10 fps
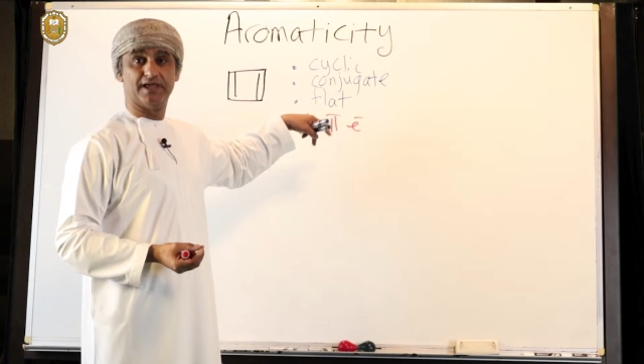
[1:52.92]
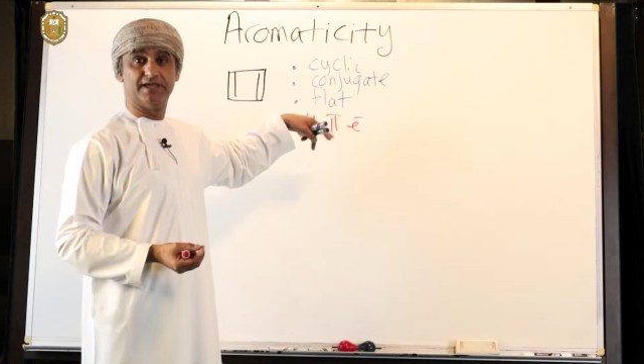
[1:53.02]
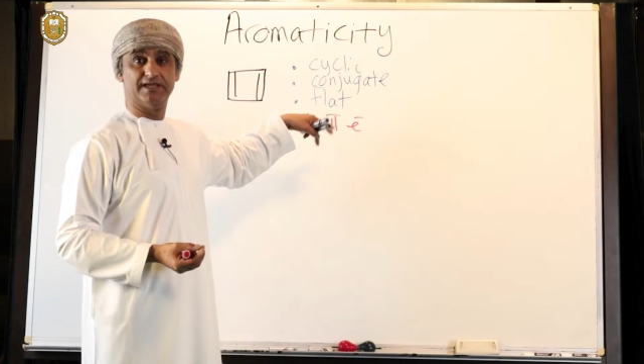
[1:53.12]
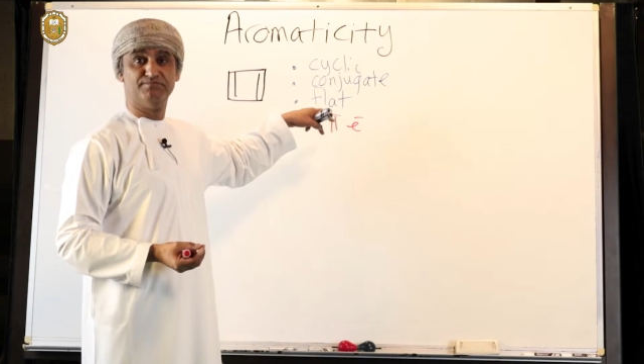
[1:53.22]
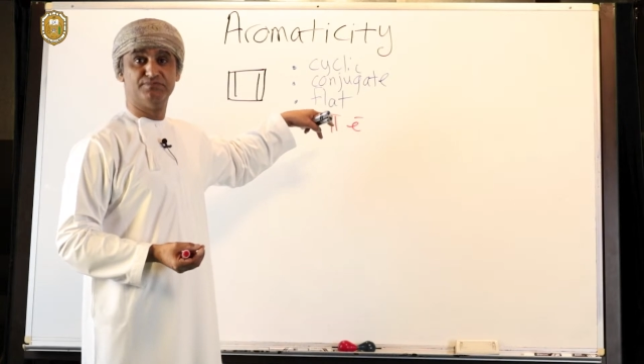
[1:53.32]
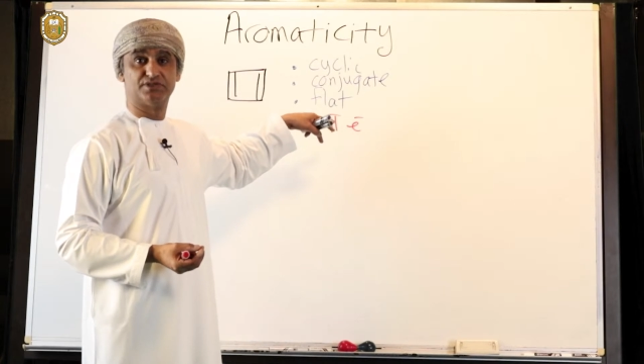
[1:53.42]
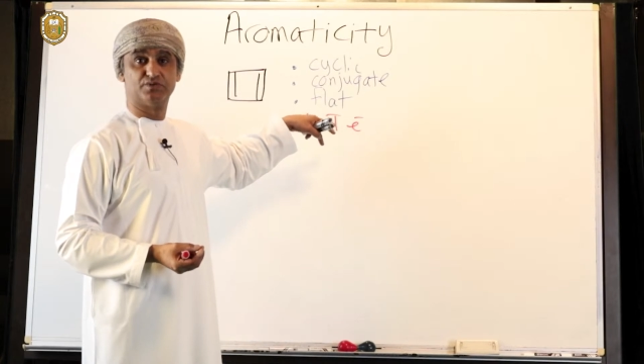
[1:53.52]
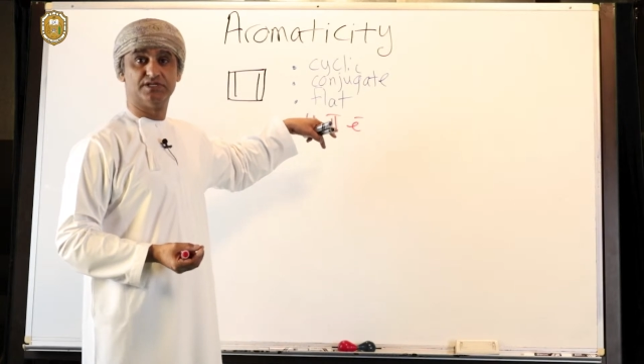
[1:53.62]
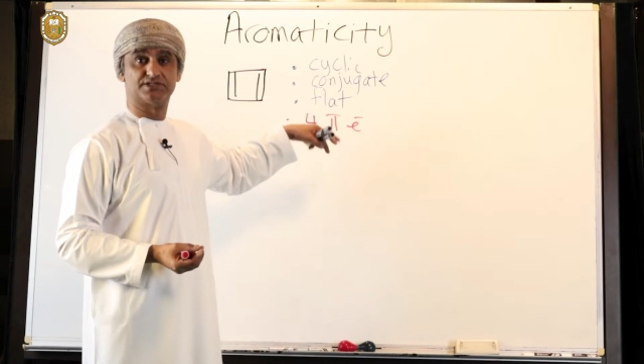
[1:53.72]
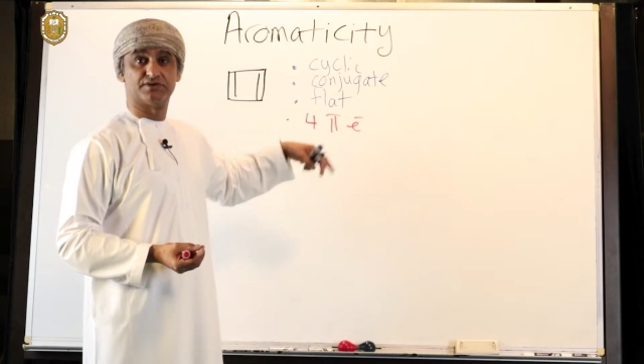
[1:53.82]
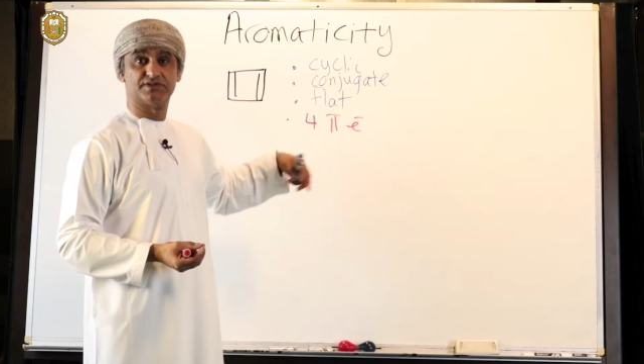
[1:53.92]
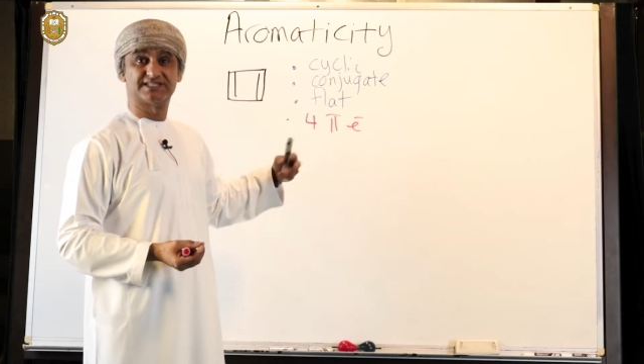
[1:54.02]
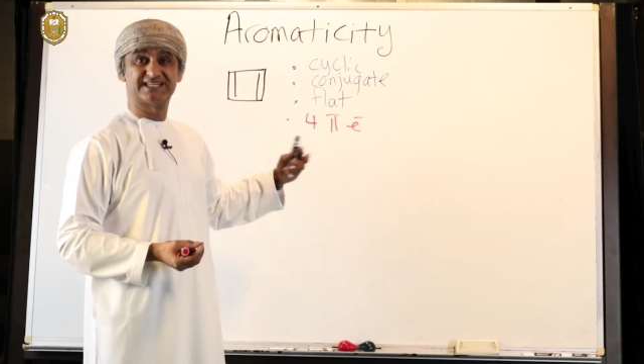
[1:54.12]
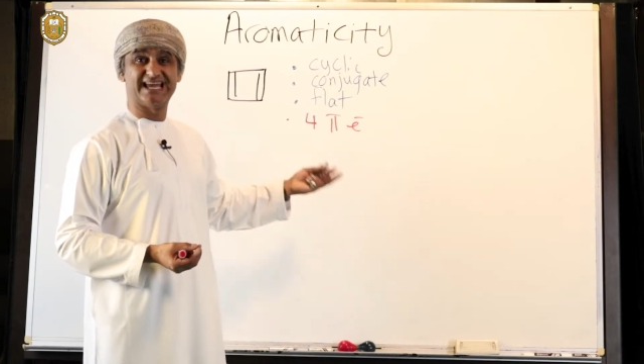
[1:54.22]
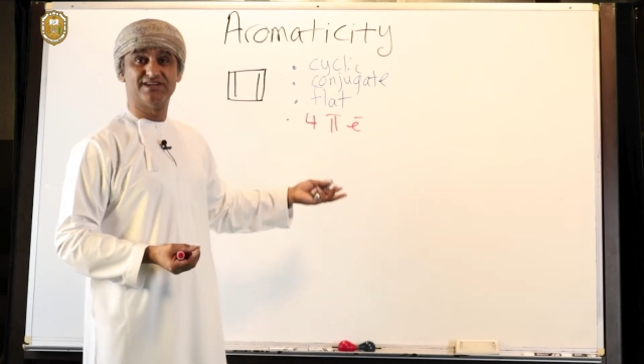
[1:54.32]
in between. So
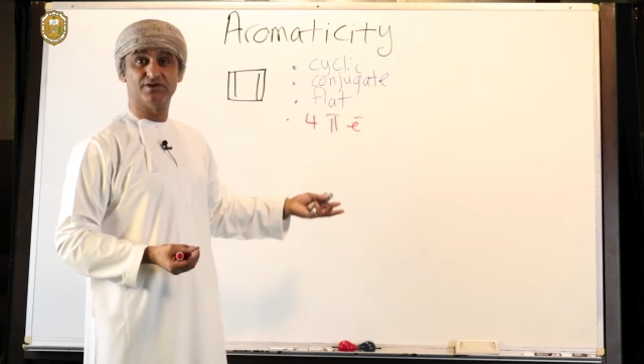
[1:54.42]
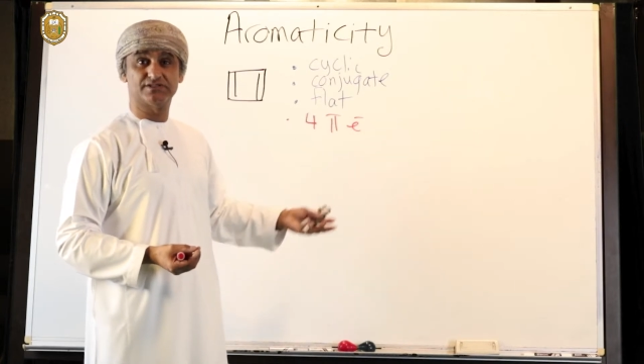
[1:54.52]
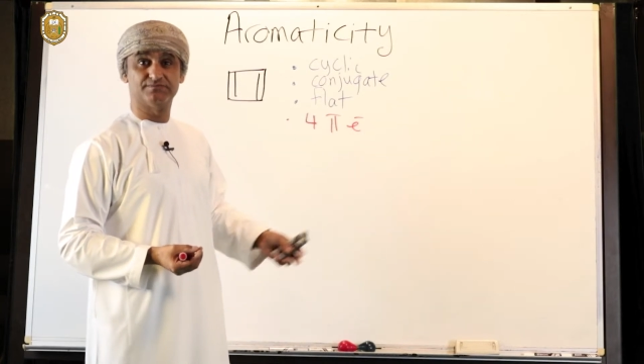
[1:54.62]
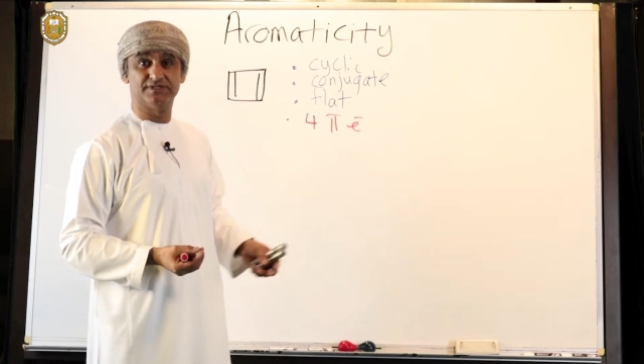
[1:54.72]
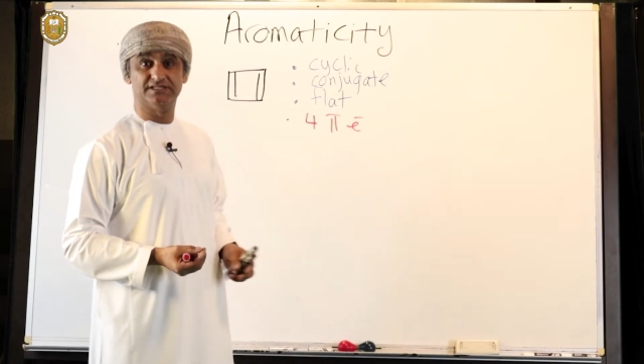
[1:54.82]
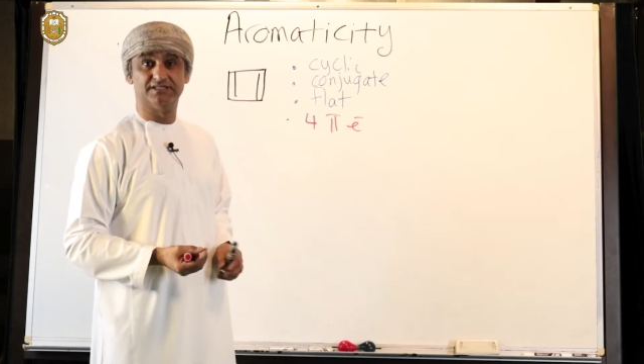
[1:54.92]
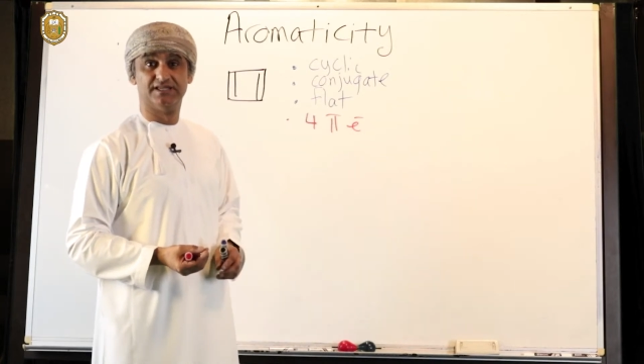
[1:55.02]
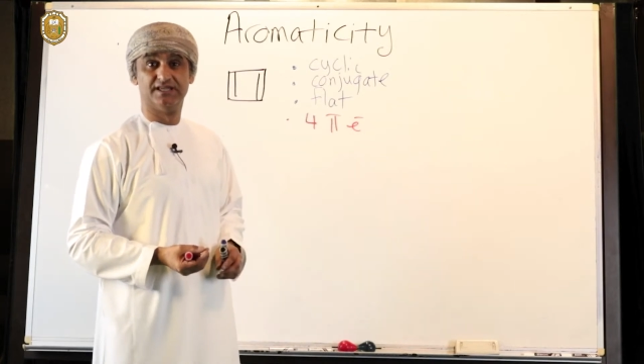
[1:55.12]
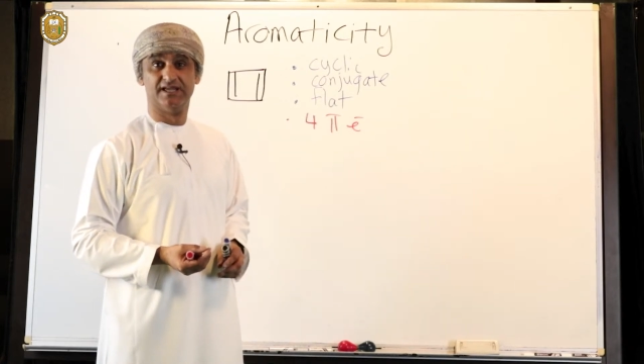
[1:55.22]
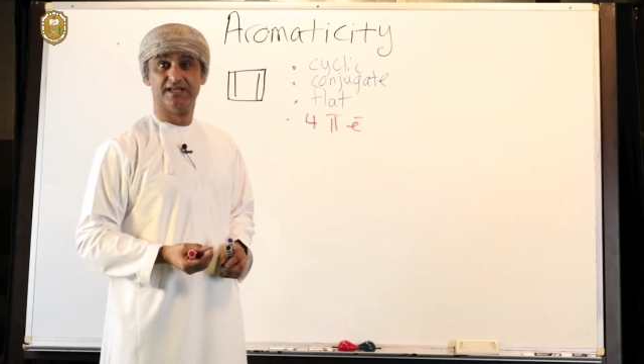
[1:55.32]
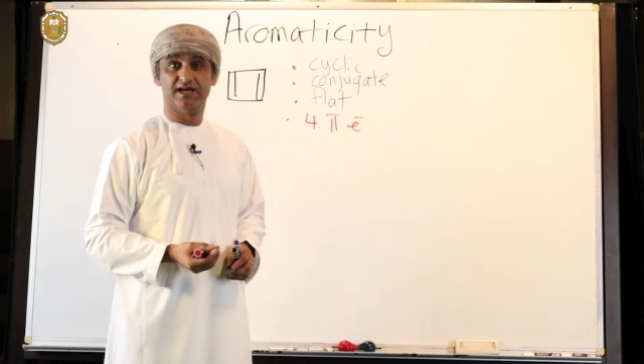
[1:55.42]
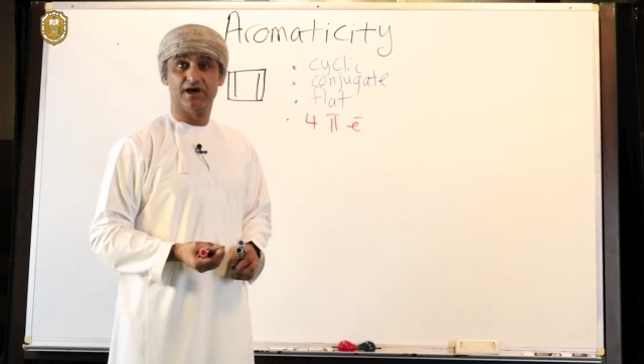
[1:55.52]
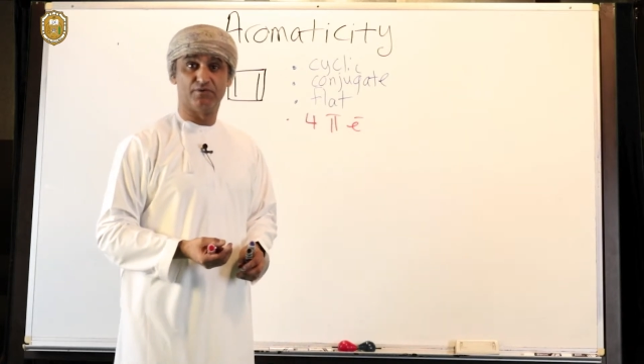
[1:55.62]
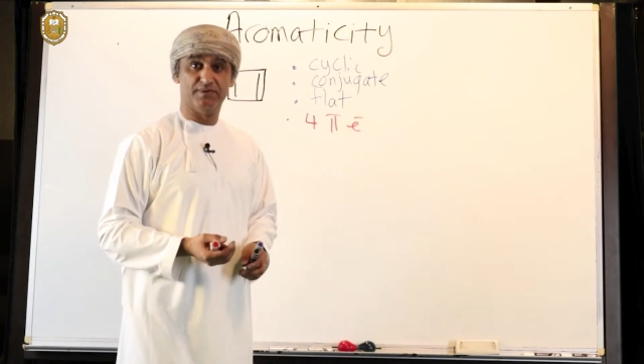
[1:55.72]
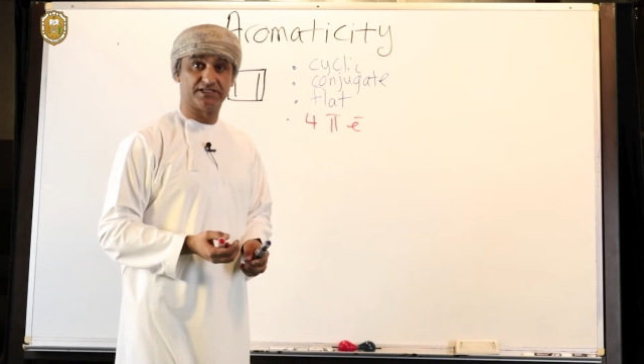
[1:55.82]
this cannot be
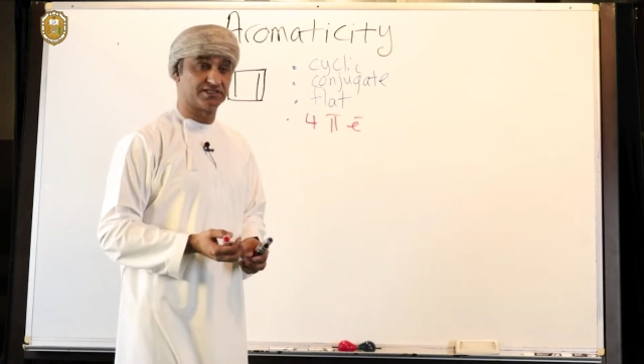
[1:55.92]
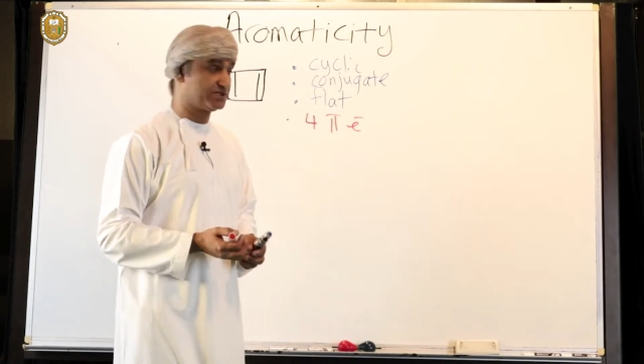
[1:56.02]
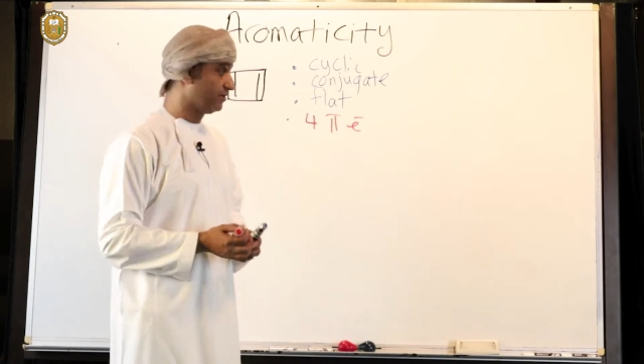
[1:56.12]
aromatic. So